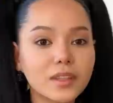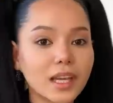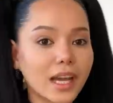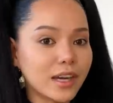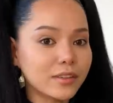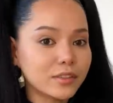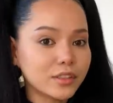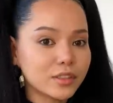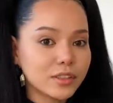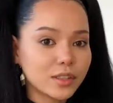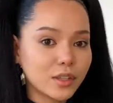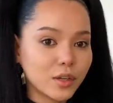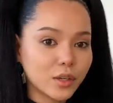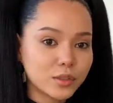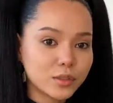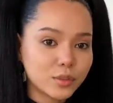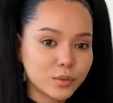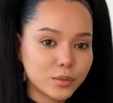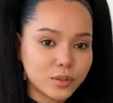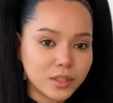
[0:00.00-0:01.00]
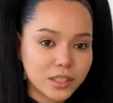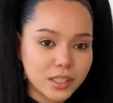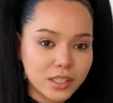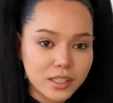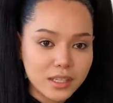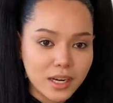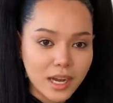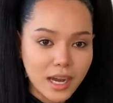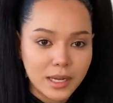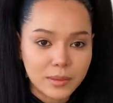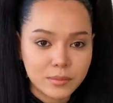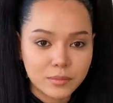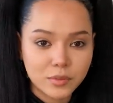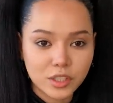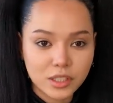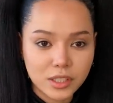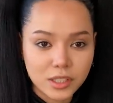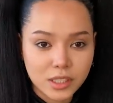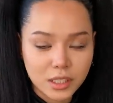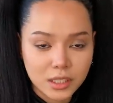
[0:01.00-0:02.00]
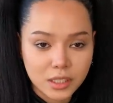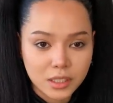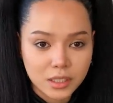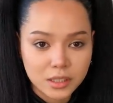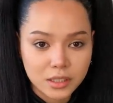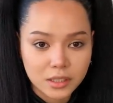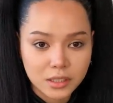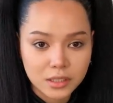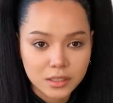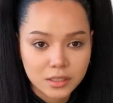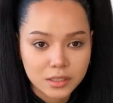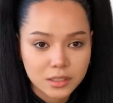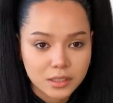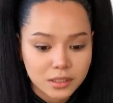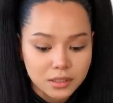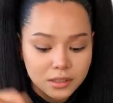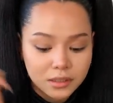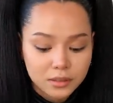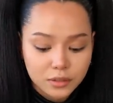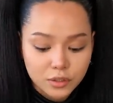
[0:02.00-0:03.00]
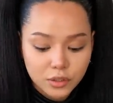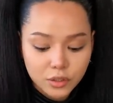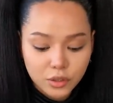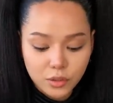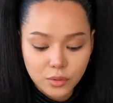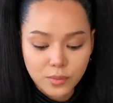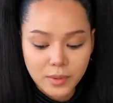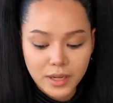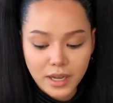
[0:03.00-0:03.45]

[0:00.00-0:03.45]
After the contour, I'm just gonna do my